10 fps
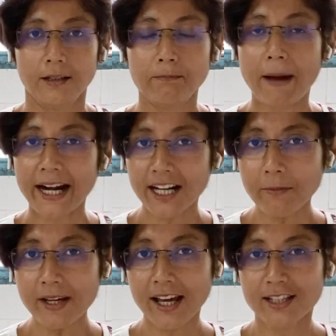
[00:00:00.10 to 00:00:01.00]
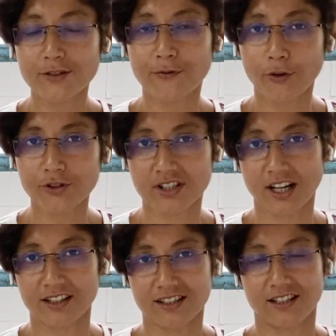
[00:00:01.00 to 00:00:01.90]
Pandemic has forced
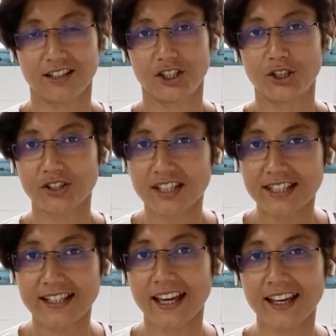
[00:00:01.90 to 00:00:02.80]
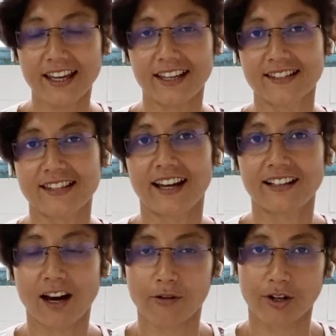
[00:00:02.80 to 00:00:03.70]
us to stay inside
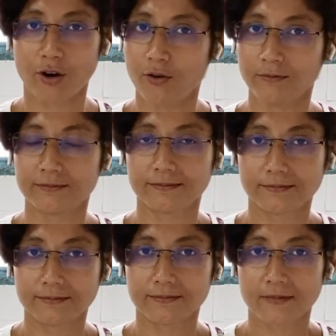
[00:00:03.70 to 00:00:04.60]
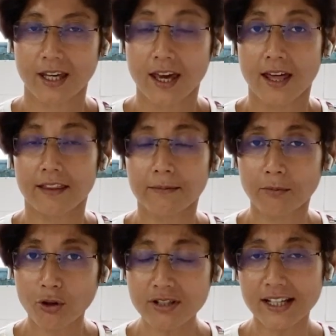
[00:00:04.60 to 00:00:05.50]
our home. The
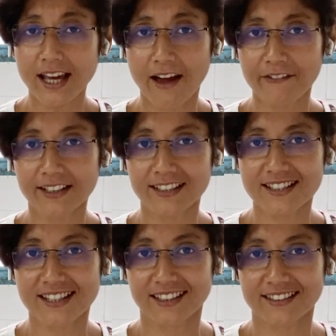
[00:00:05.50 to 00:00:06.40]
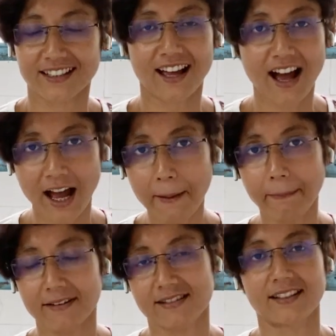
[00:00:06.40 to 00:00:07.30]
mostly affected sector, I
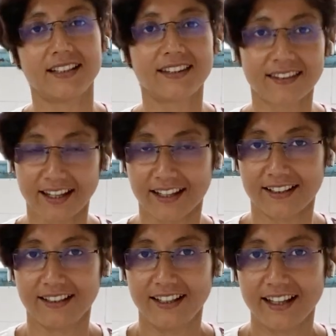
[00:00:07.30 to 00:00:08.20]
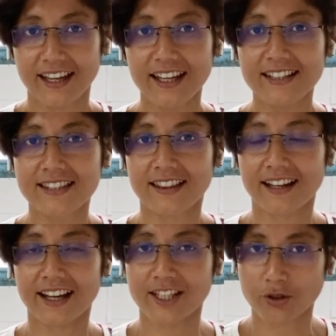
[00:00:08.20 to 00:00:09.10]
personally think, is
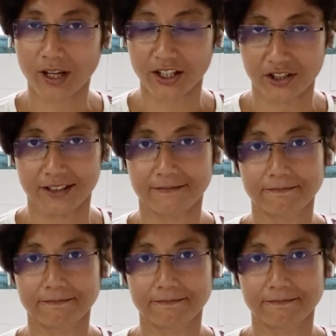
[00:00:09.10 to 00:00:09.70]
the education.